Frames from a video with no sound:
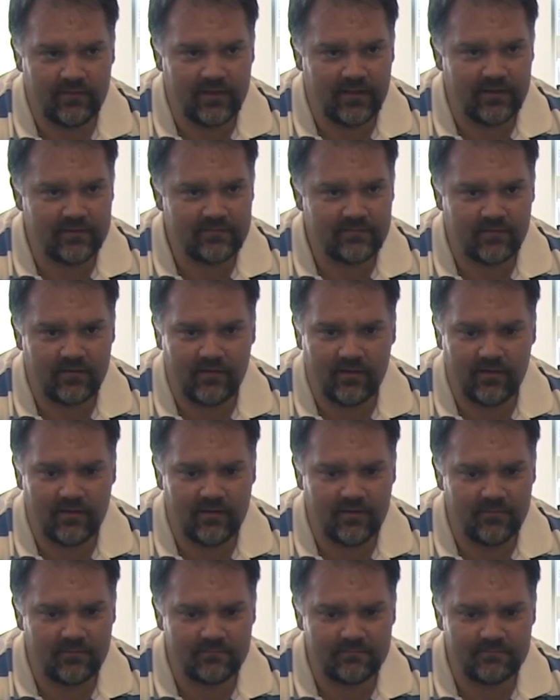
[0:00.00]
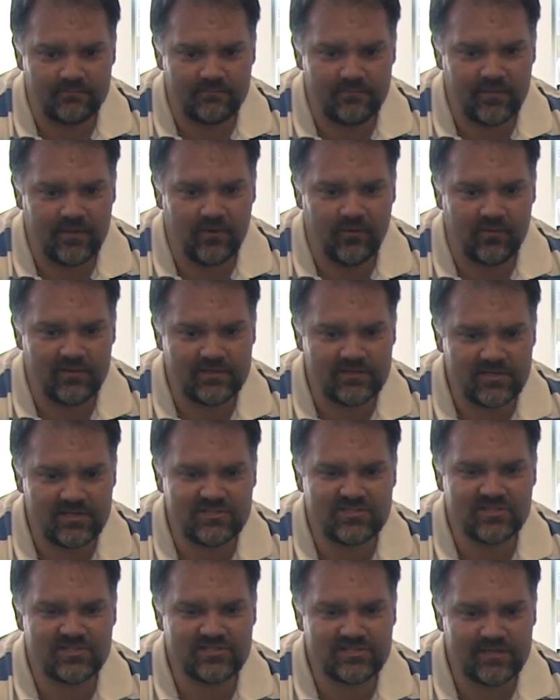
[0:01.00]
That um, you know, it,
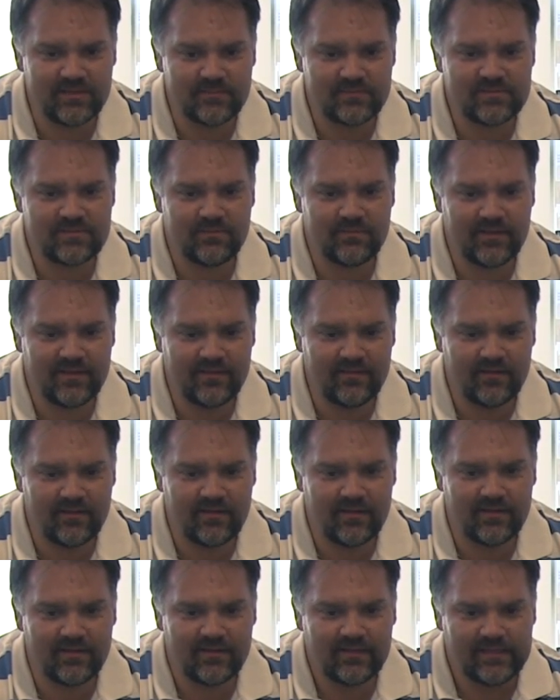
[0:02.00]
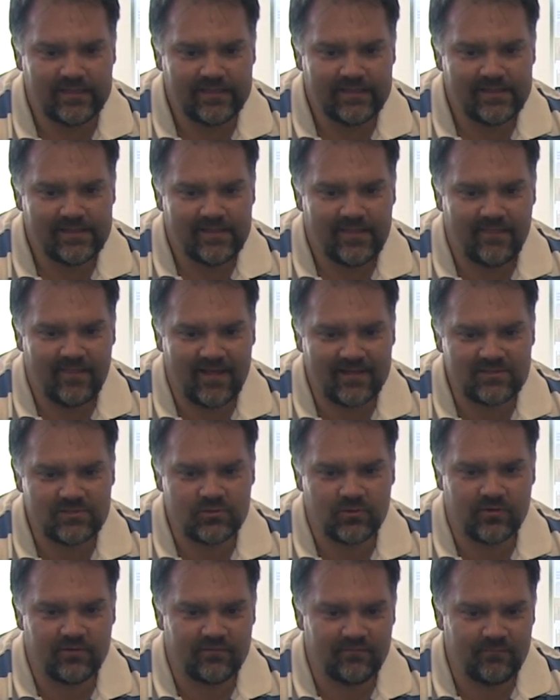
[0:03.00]
it just seems to be the that
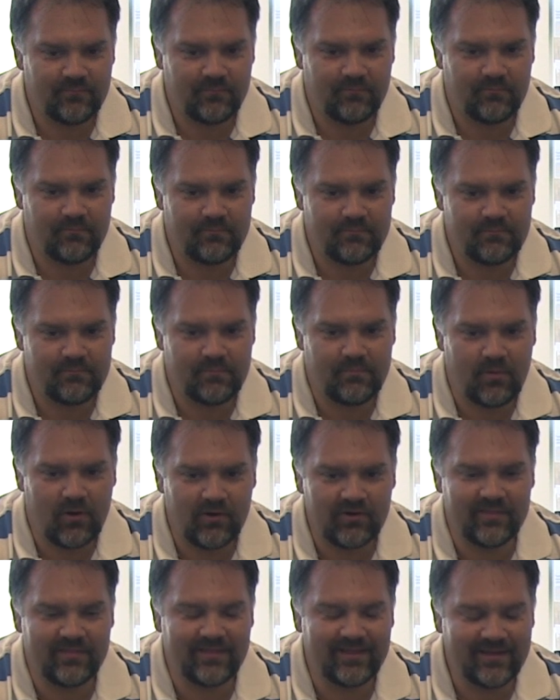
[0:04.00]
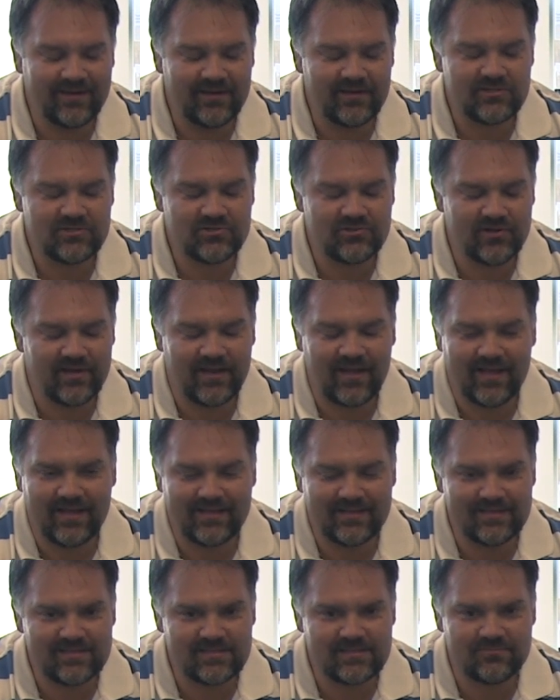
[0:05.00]
sort of part of the industry
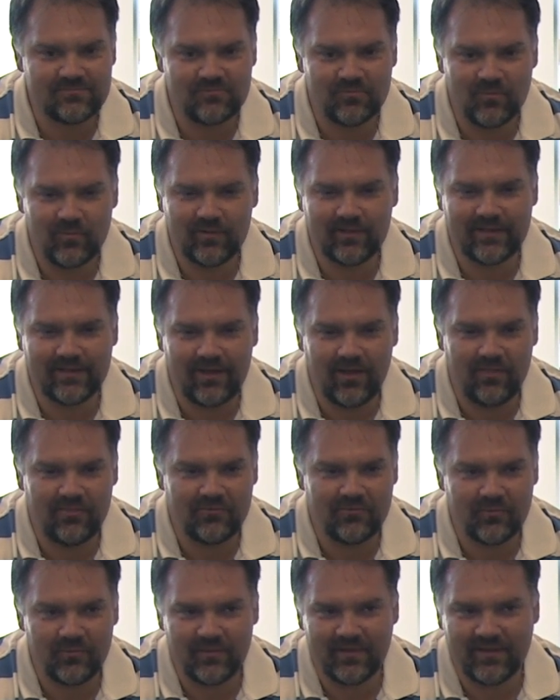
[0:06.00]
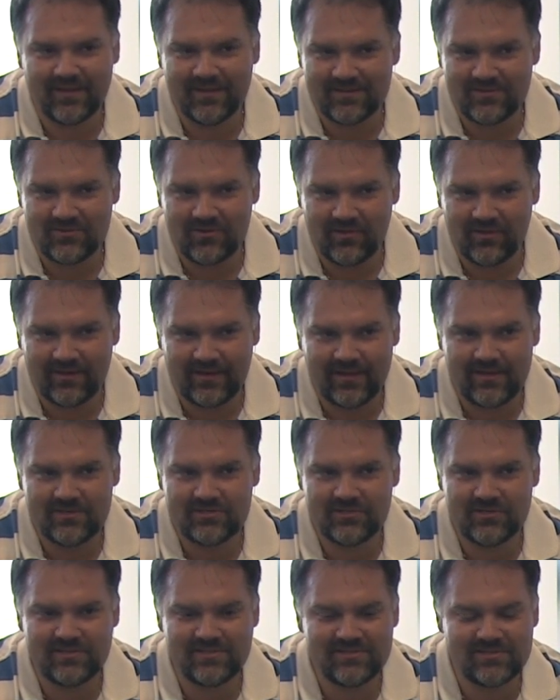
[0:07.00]
has really gone through a big
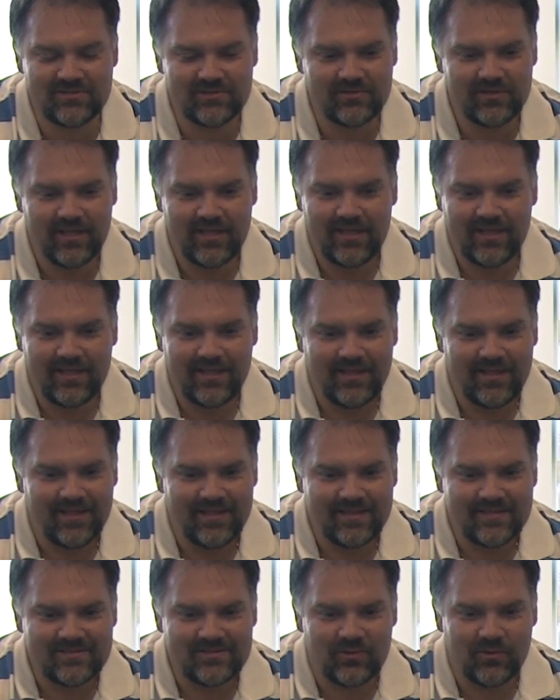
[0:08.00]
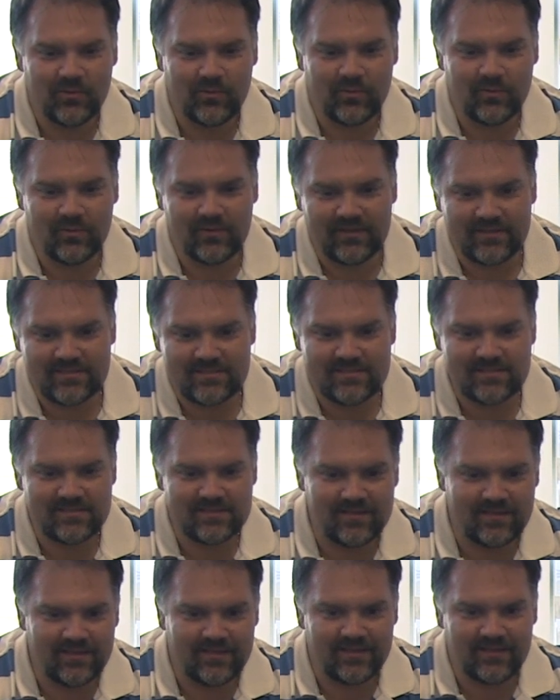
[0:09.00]
consolidation. So so it's